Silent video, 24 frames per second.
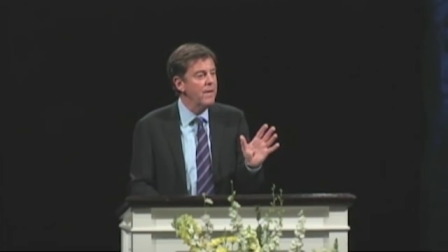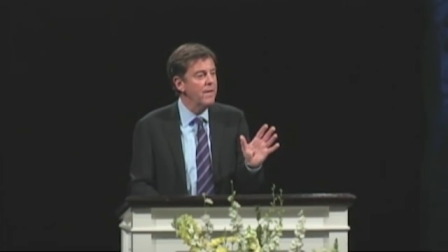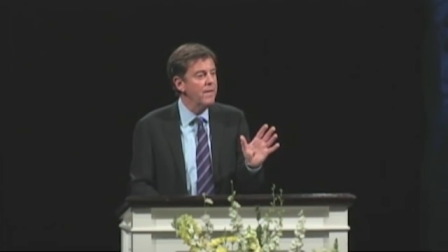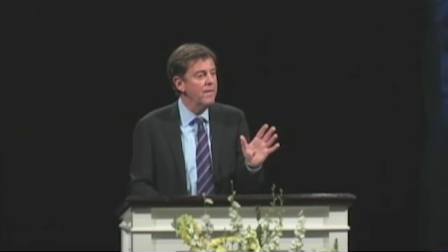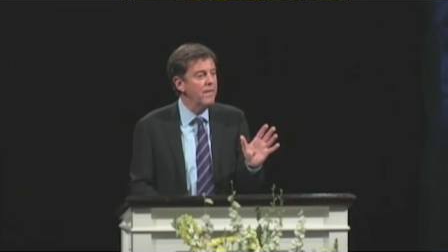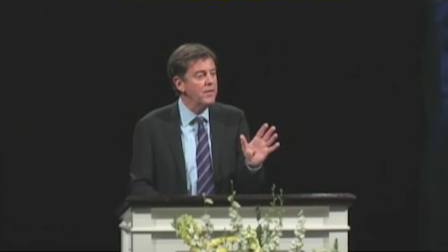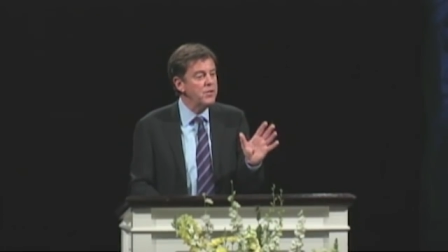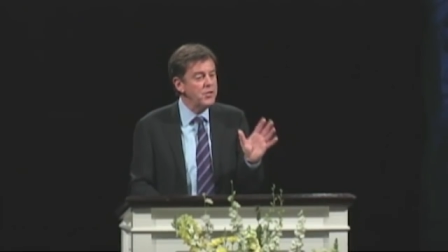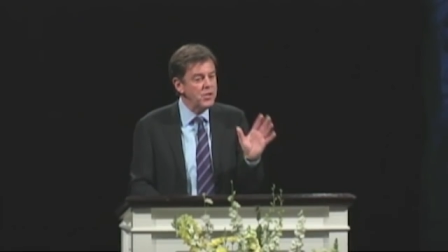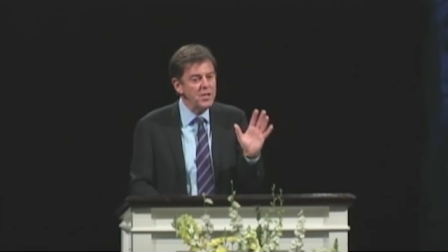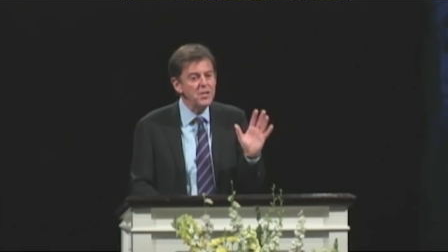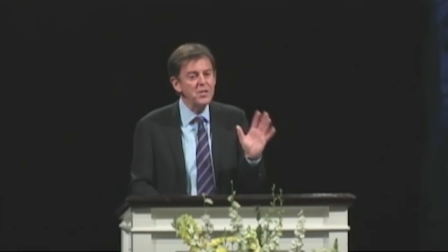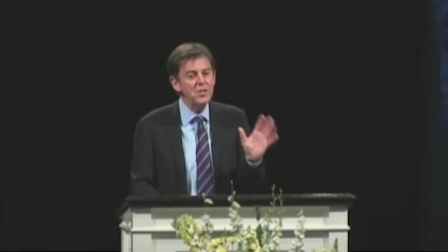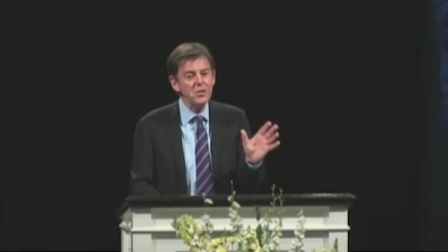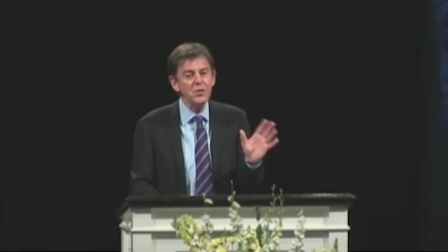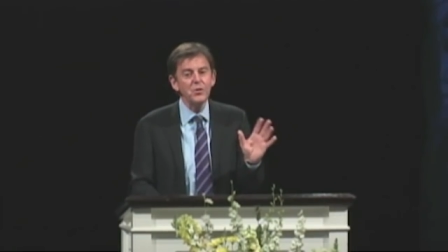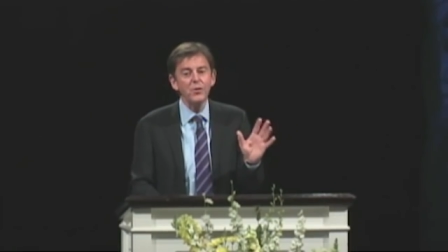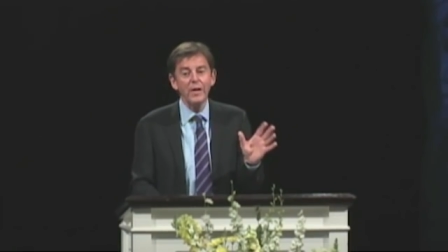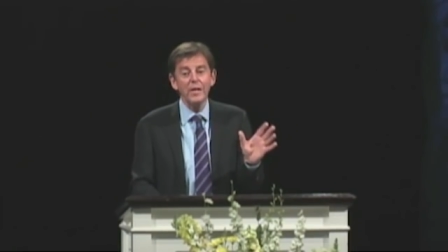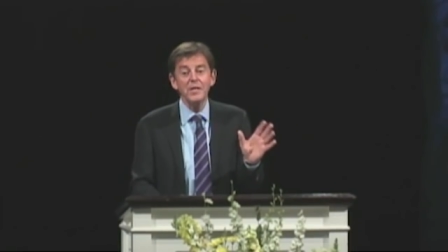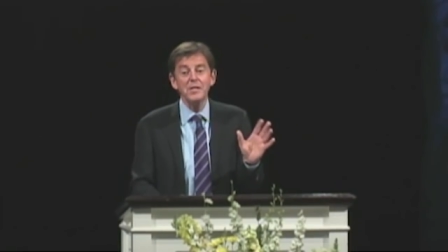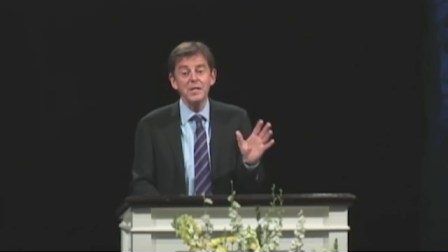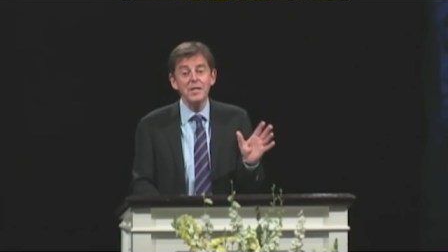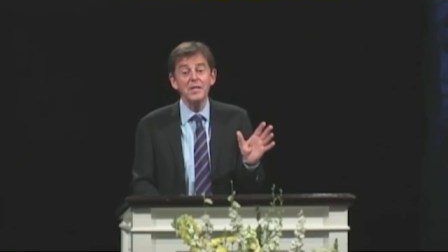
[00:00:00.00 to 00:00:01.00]
that Jesus
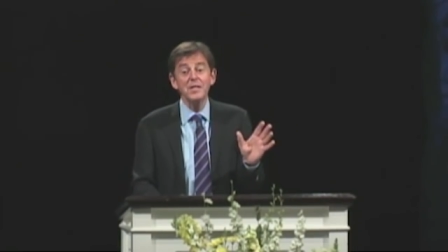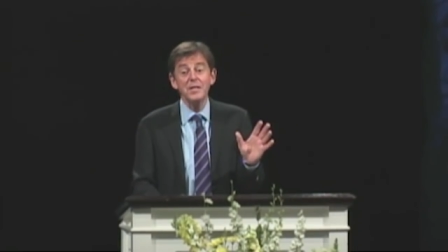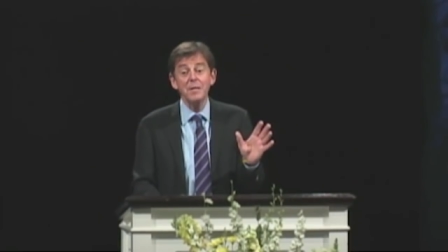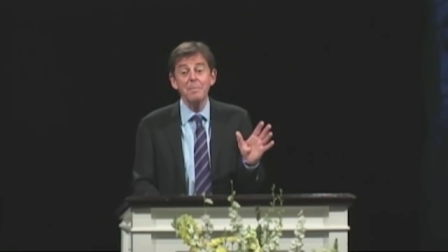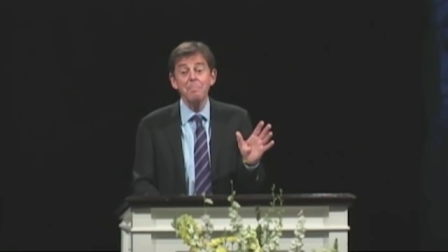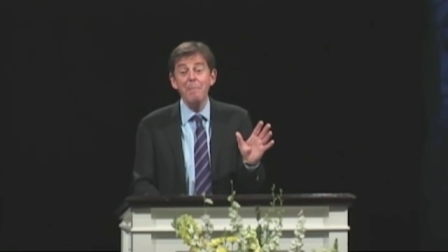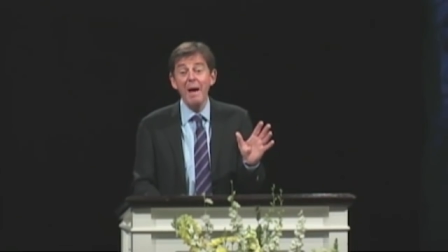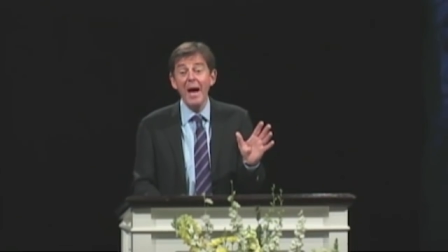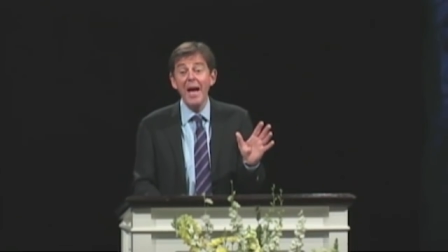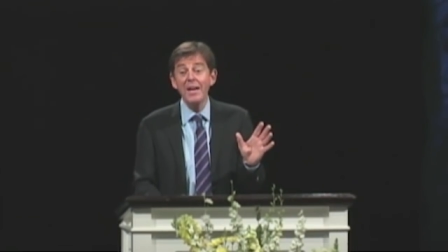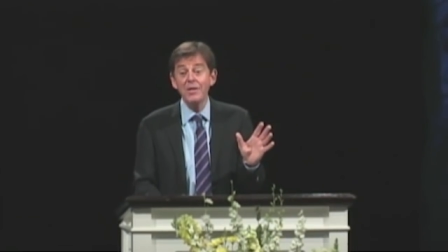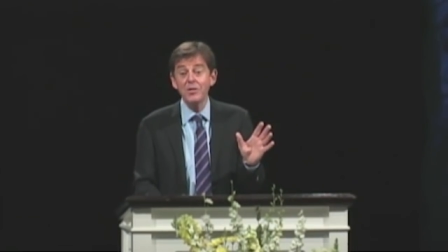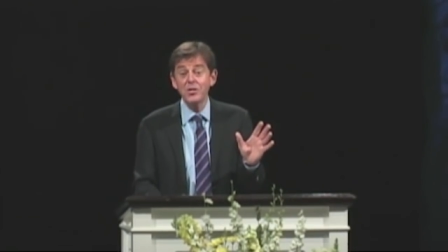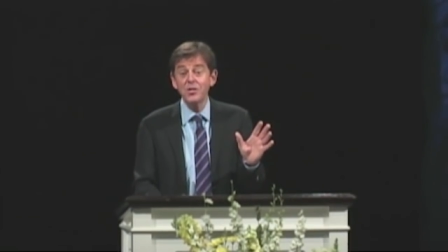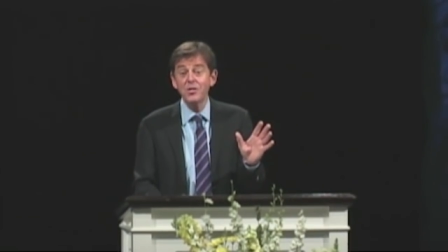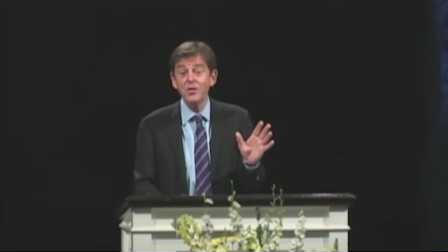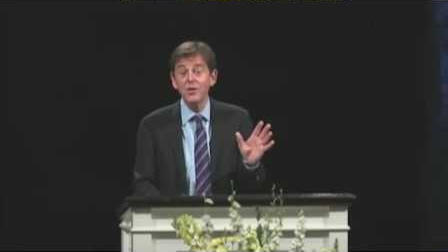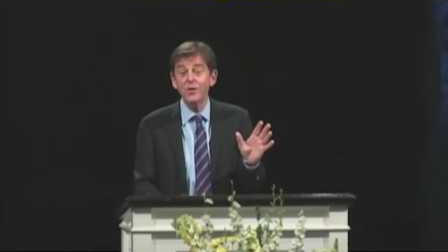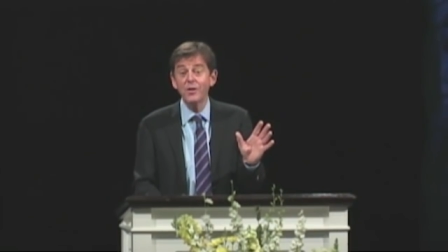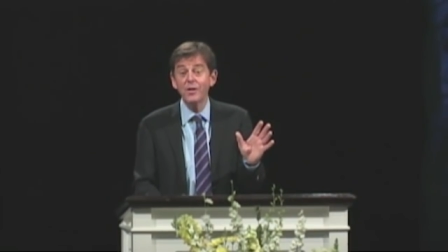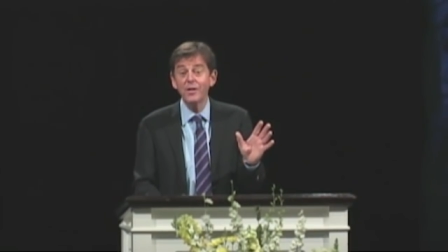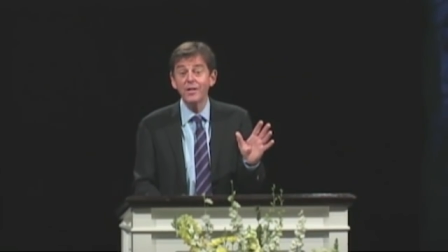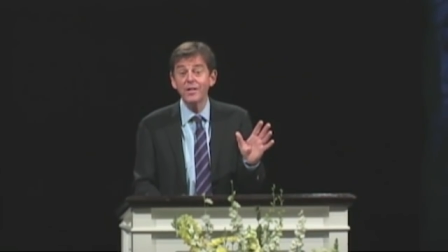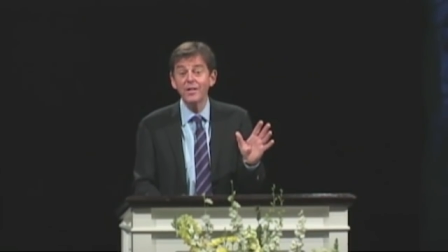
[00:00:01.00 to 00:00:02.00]
Christ is the
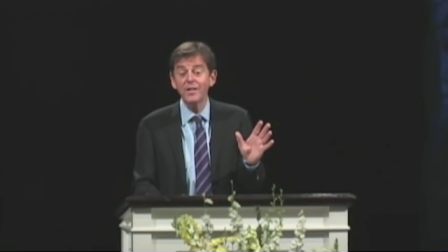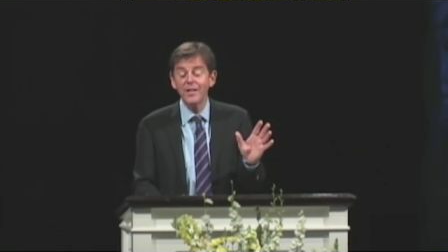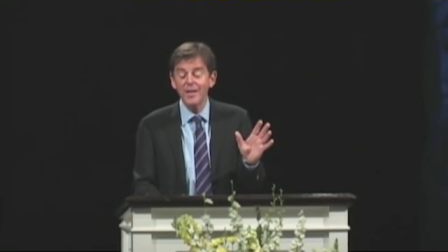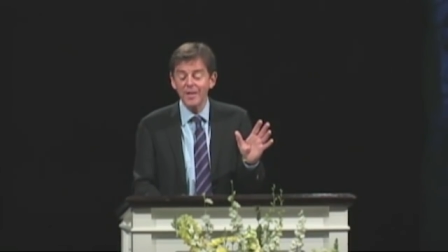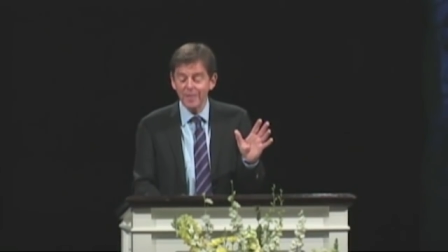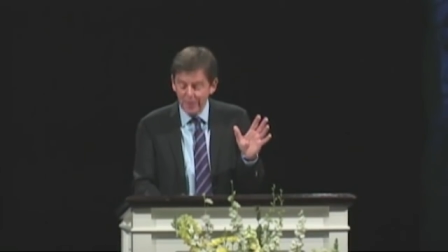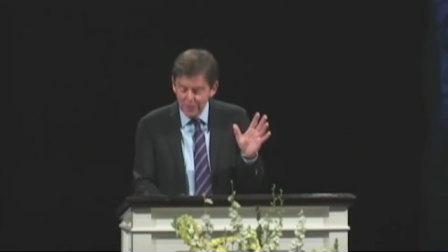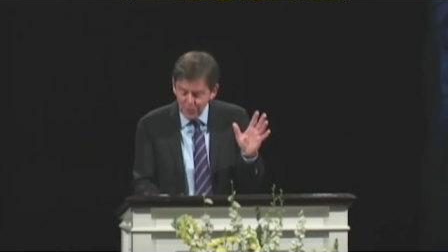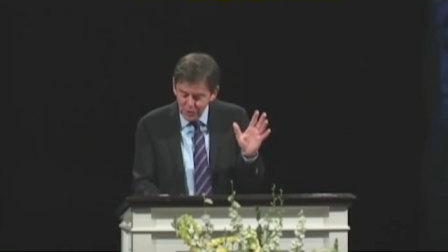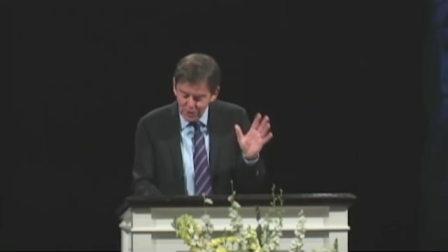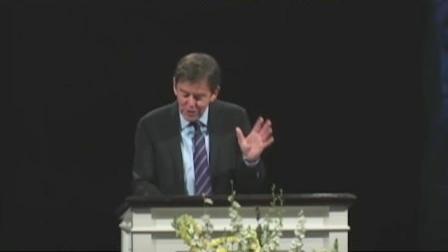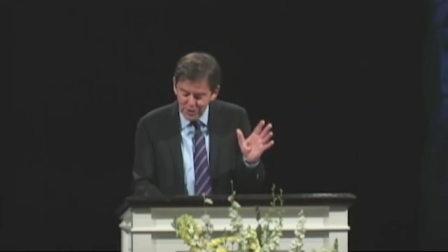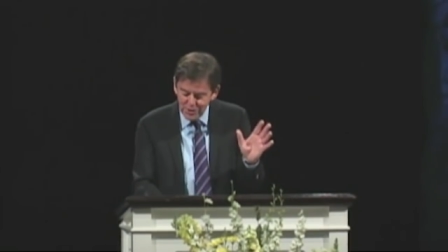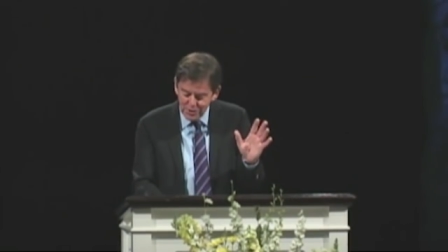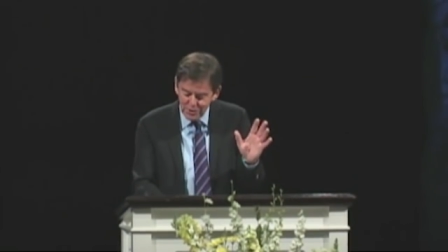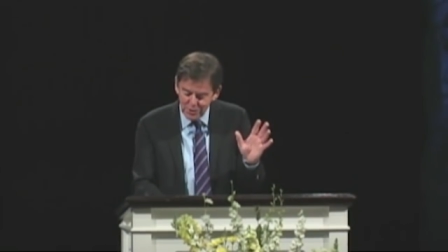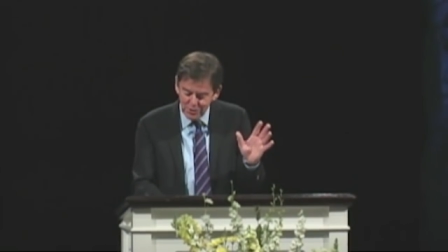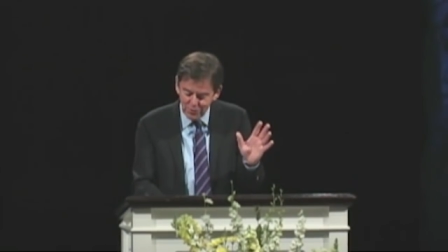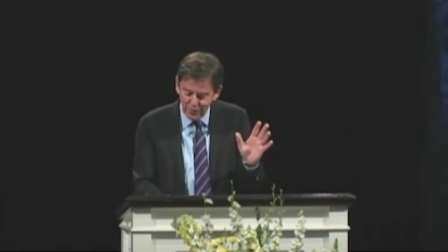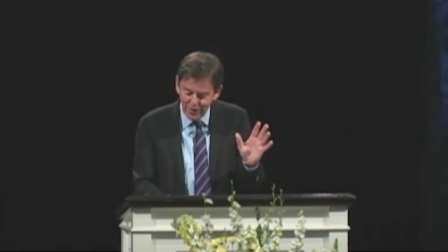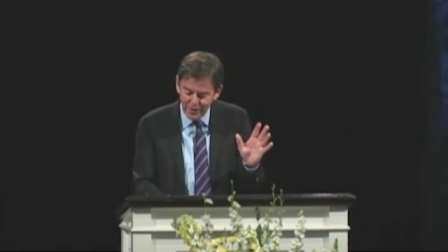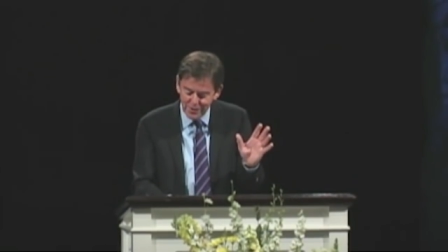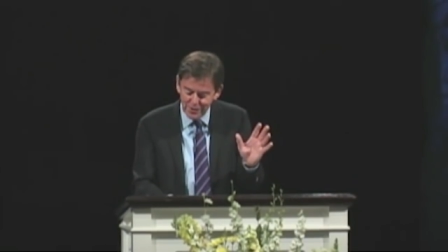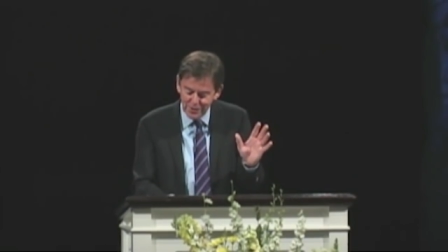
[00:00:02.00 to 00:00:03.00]
master, that Jesus
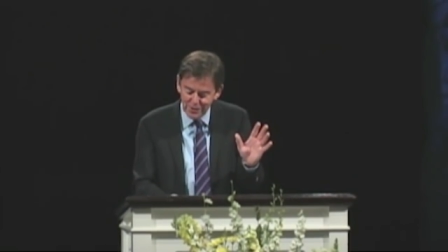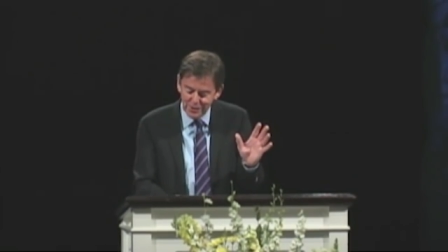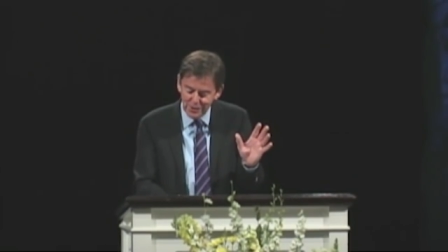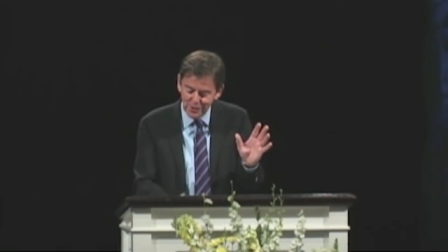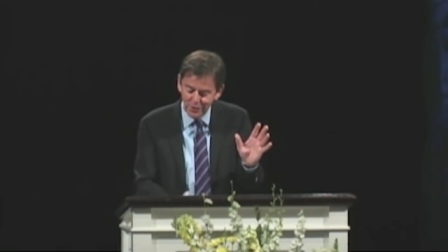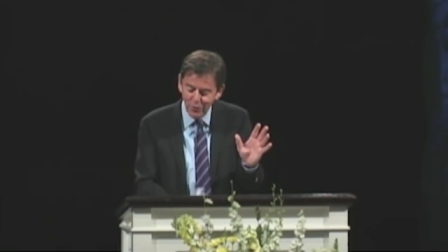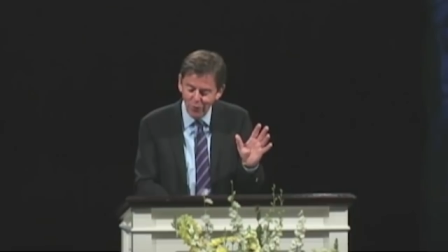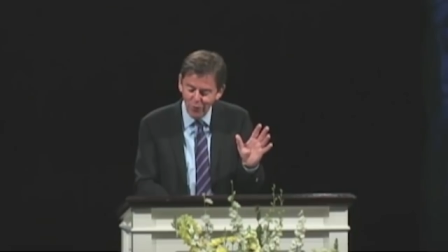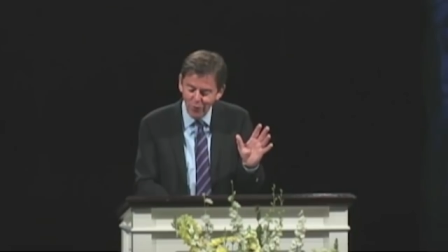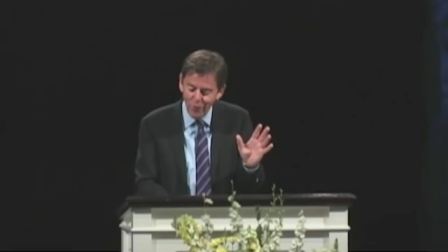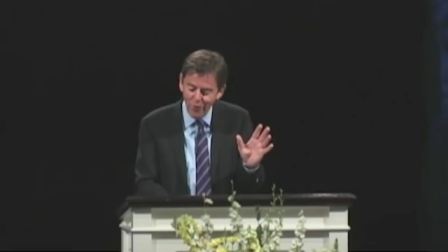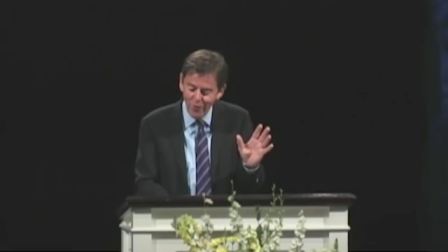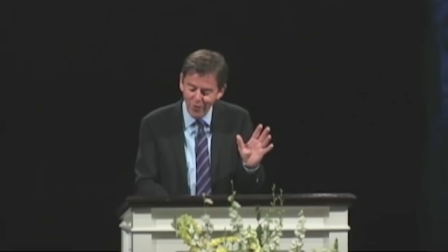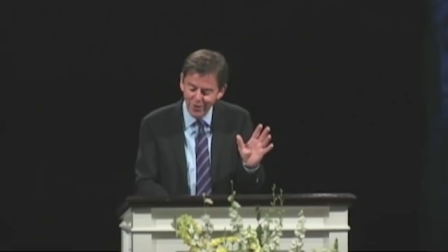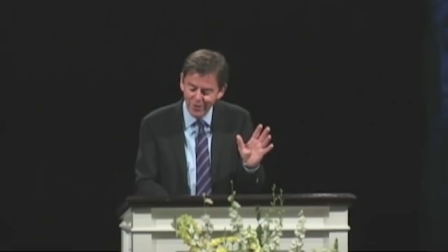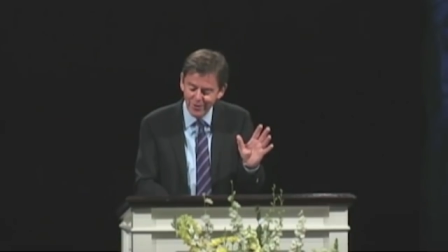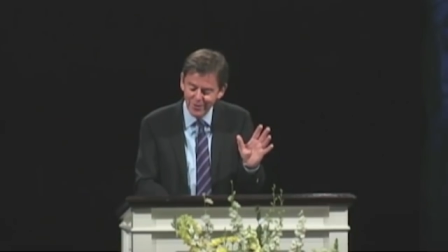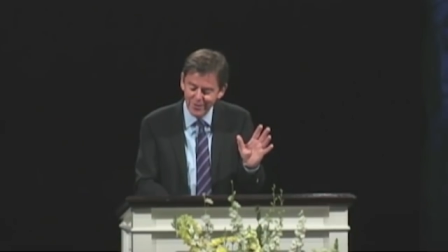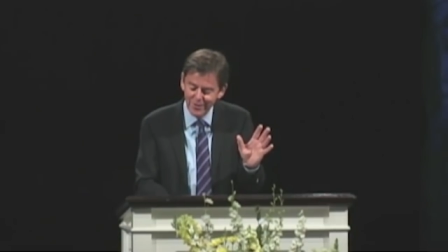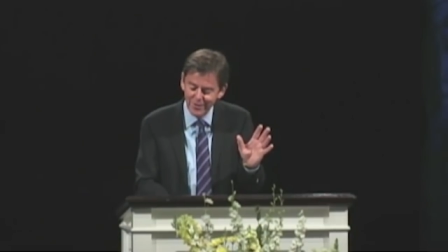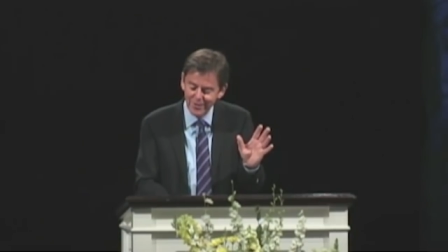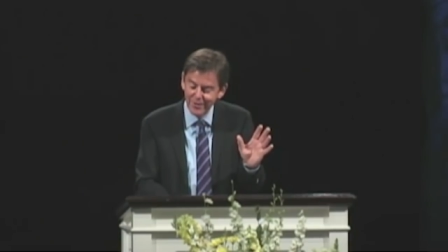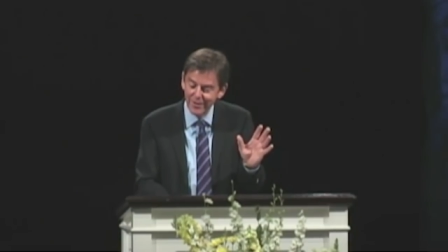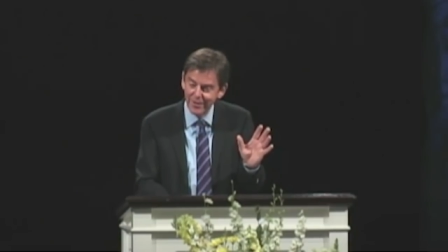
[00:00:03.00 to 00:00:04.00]
Christ is Lord.